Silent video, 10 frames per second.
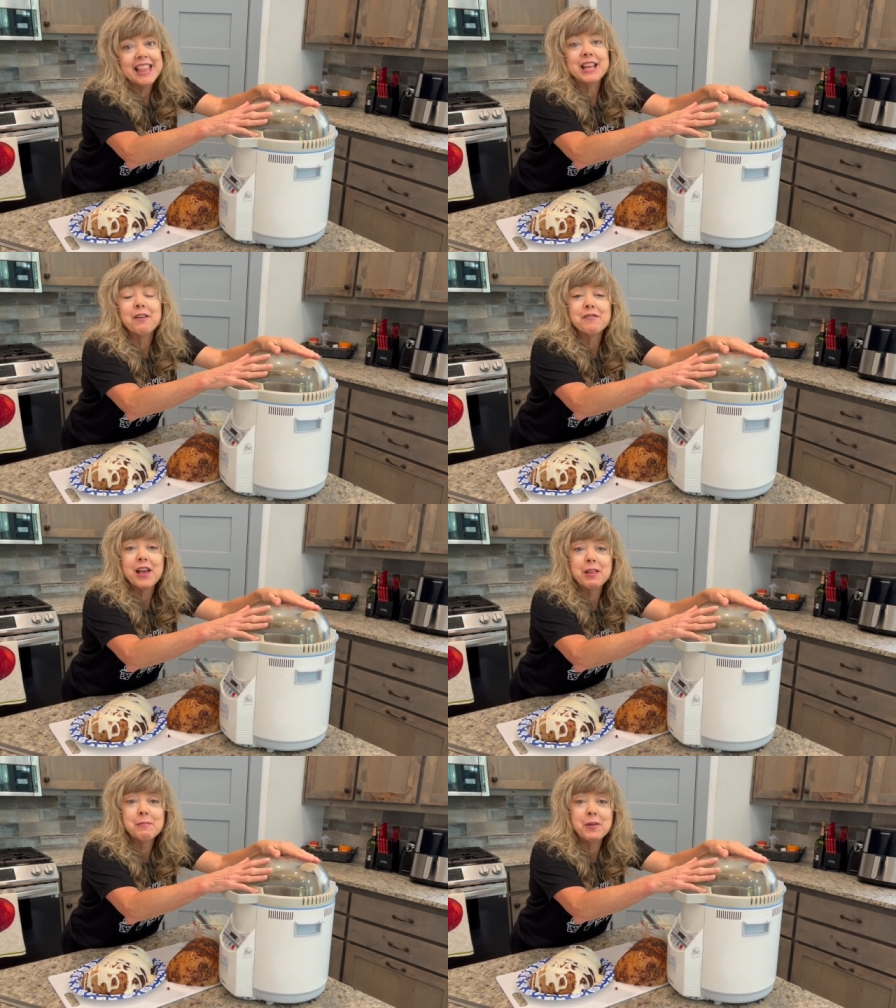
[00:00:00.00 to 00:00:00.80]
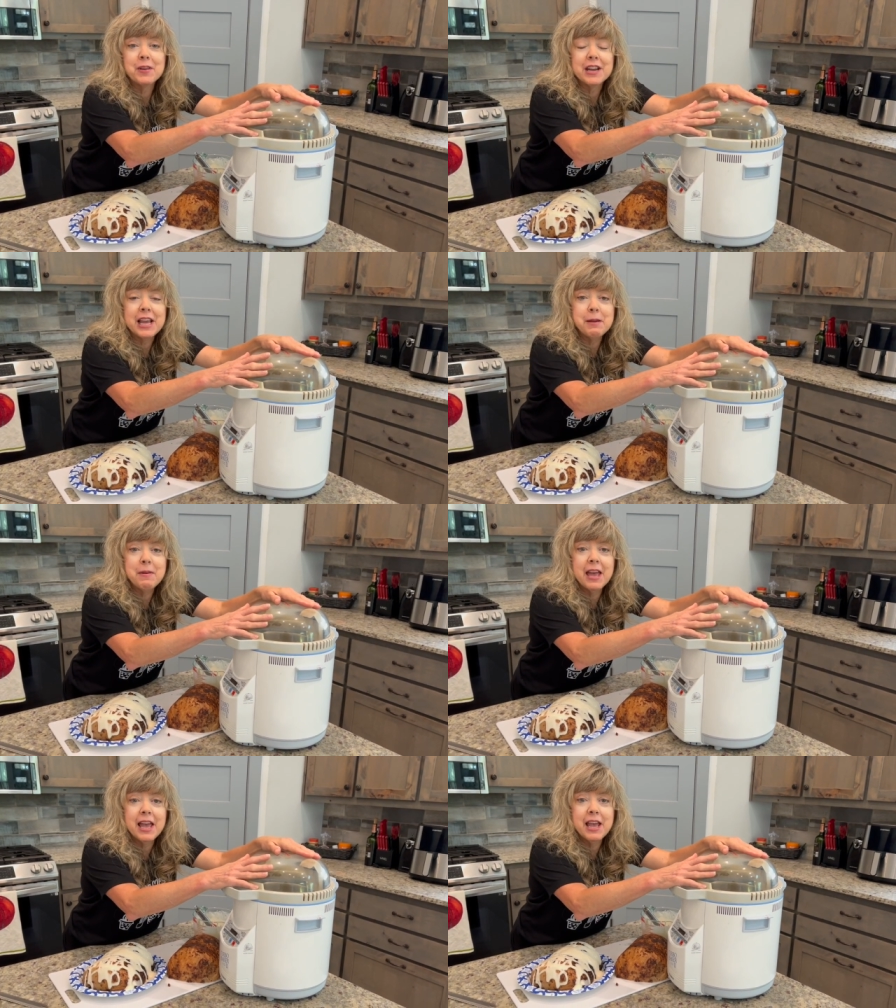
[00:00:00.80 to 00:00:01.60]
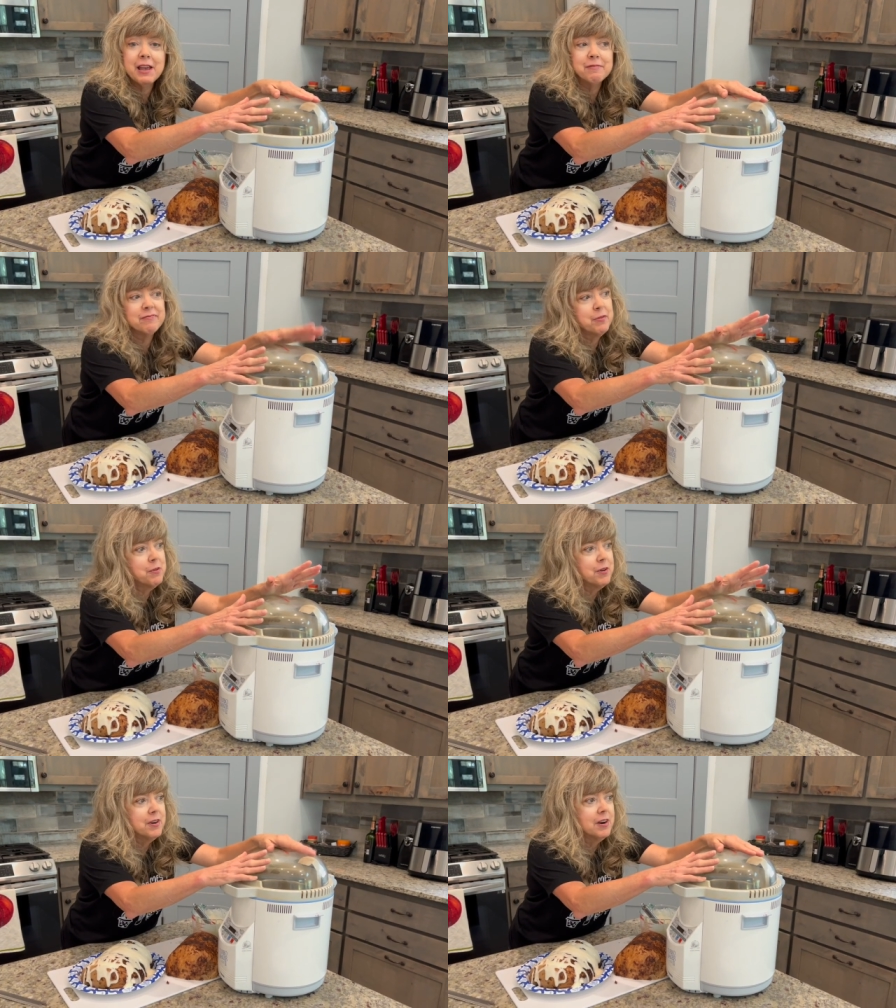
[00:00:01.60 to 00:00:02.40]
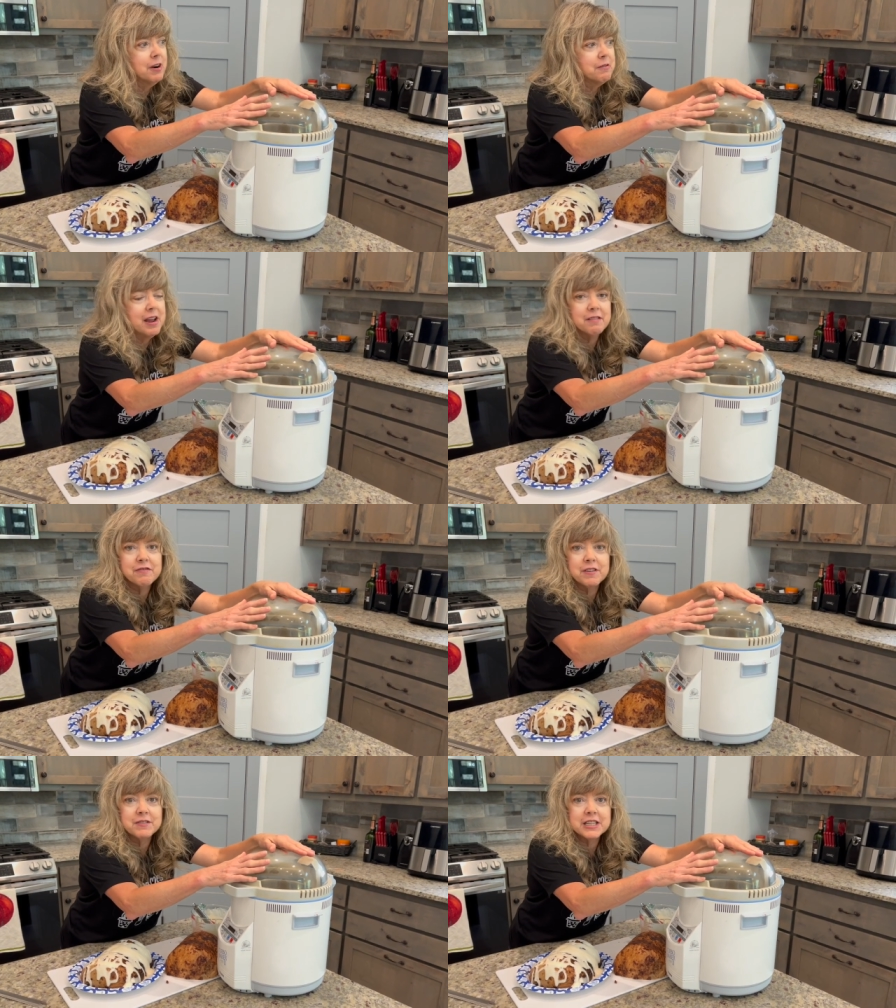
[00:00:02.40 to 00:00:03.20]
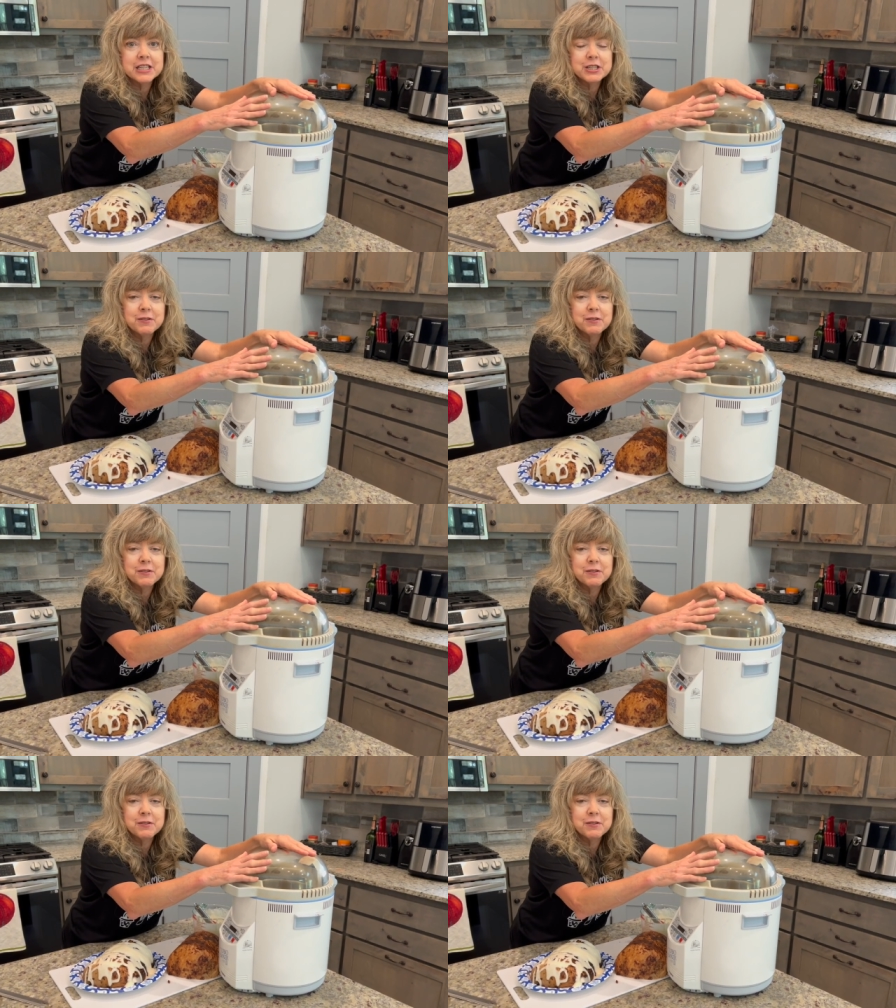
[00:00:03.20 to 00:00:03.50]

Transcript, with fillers: they're available on eBay for around $50 to